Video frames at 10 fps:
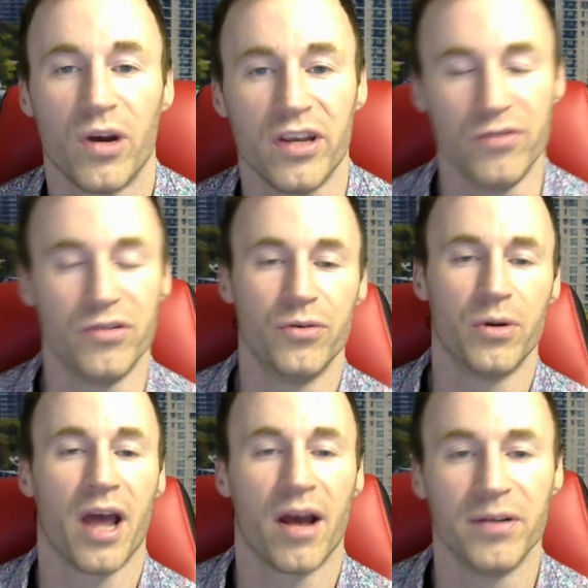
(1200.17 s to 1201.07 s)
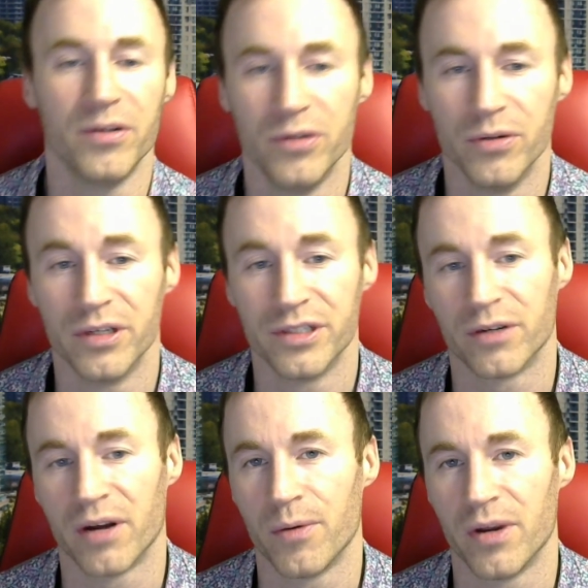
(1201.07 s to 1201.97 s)
you do and how you do it is a
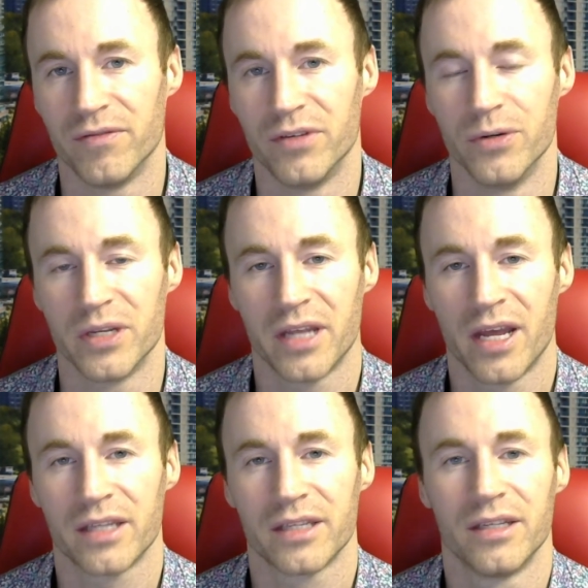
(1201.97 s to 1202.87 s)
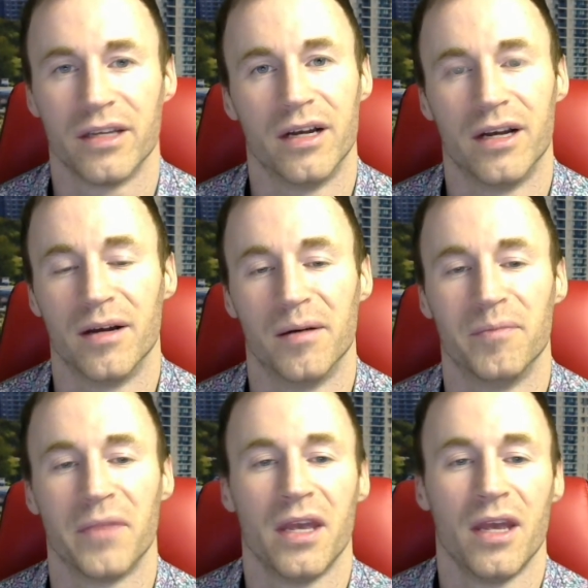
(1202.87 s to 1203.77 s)
great way of doing that.
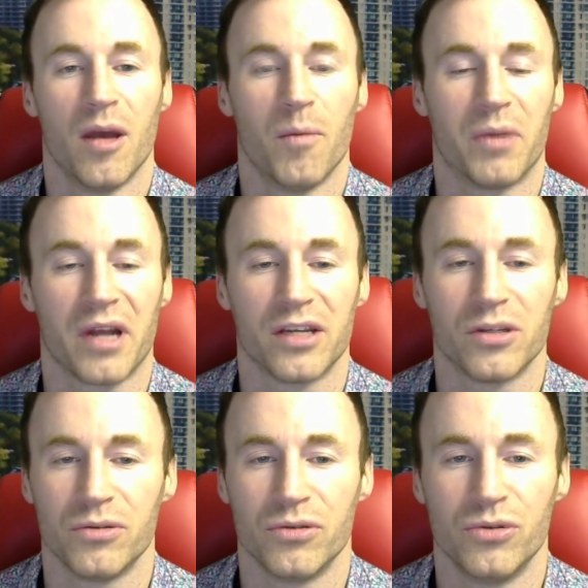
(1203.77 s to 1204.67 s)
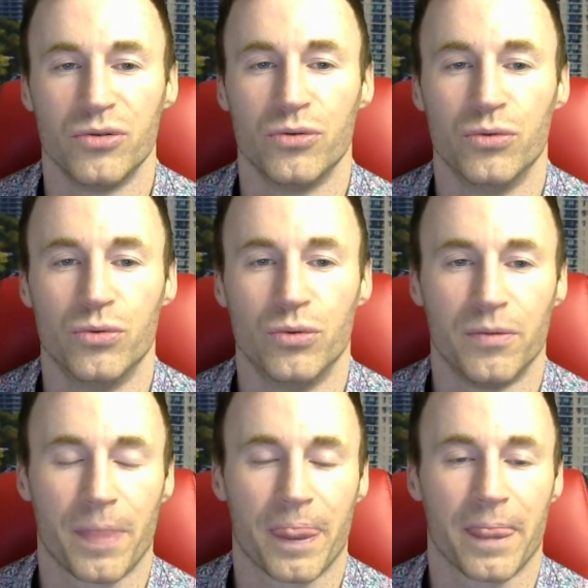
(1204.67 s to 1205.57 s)
But I do
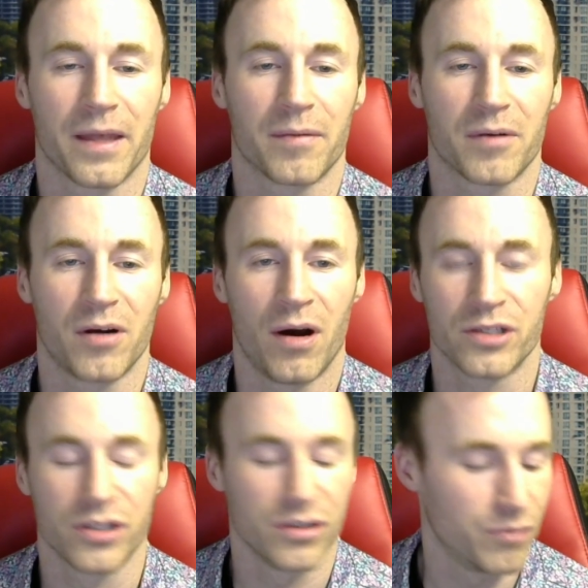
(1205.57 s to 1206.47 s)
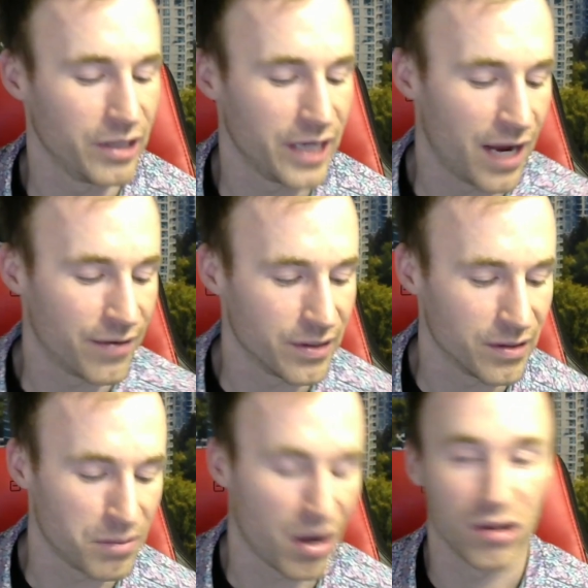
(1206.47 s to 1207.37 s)
caution really having
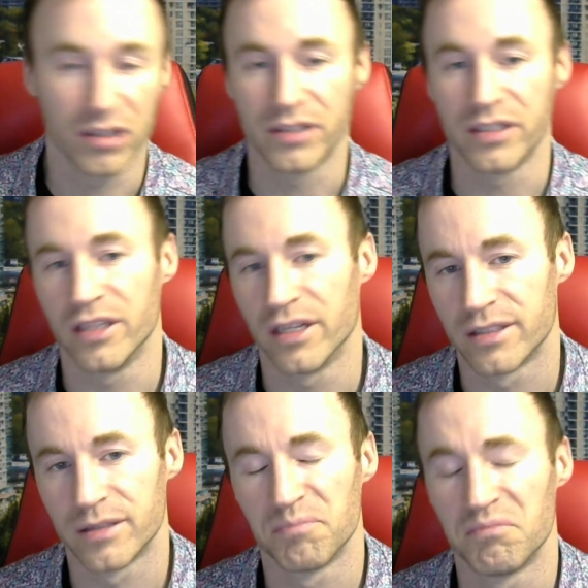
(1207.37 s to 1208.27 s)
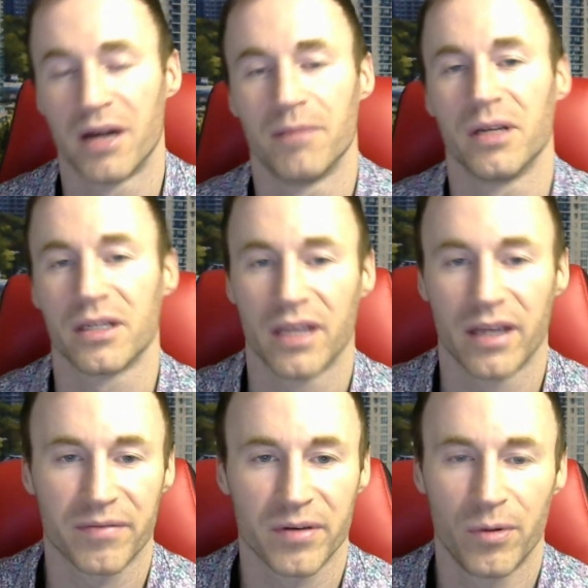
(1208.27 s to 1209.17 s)
a policy that's public to
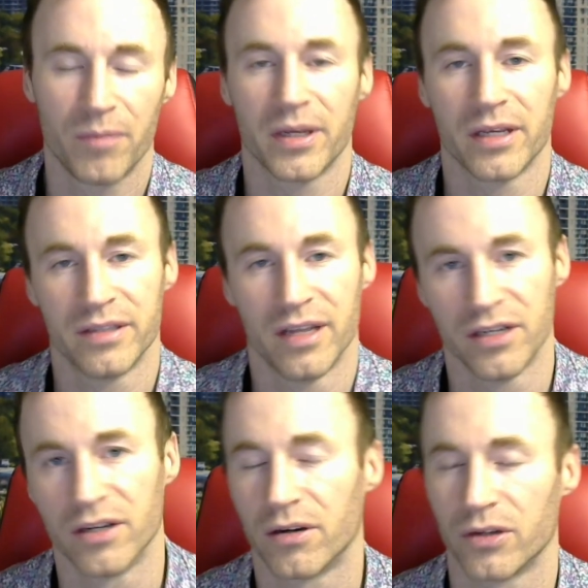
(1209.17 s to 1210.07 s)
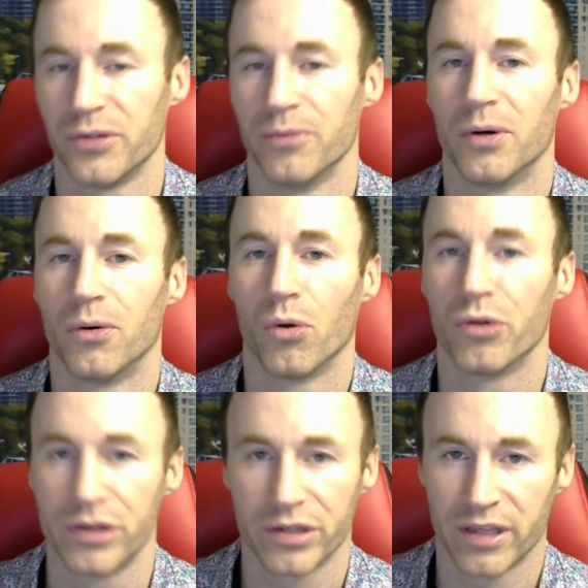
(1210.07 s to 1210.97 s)
everyone, because then you're also
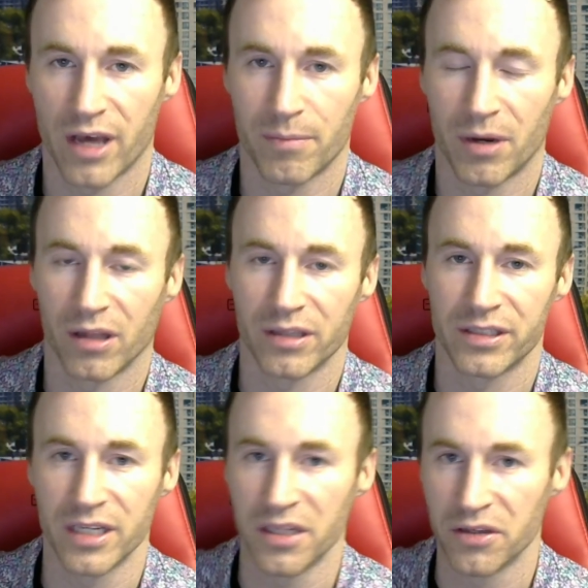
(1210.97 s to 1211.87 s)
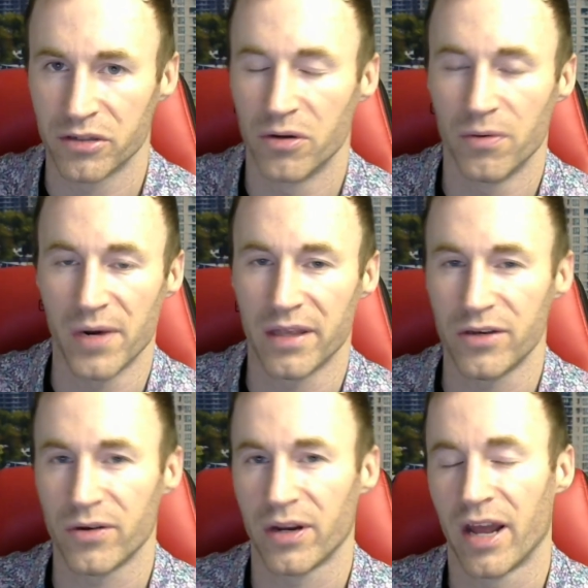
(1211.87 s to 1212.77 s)
beholden to that policy and there's no way that
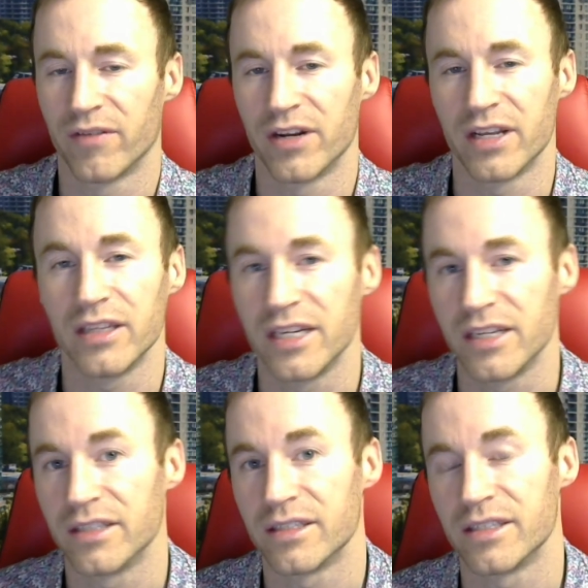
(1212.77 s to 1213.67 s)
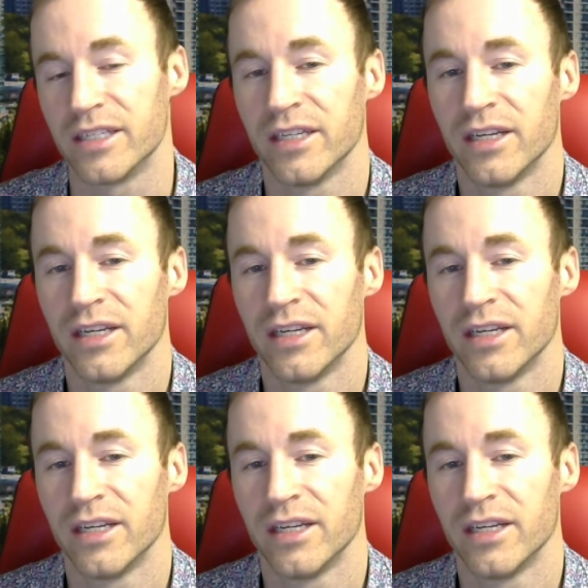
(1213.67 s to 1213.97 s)
you can have any leniency